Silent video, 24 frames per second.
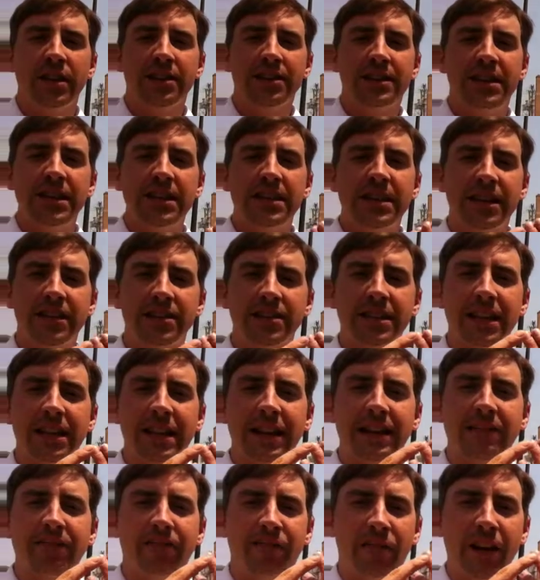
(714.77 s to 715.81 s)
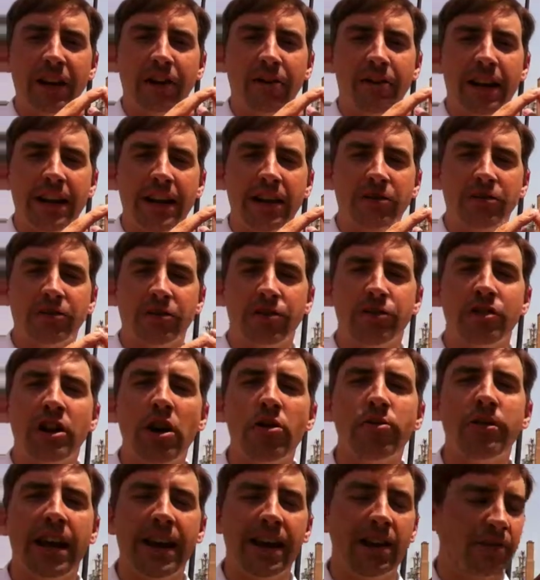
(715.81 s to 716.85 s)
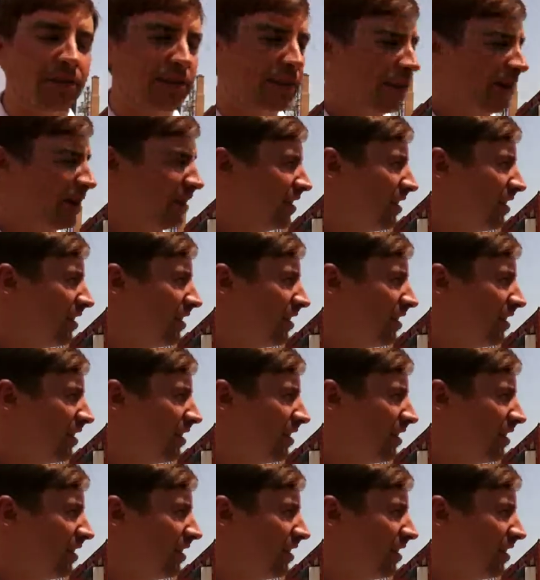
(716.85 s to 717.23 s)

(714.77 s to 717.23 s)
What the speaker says: Details like fingernails or toenails.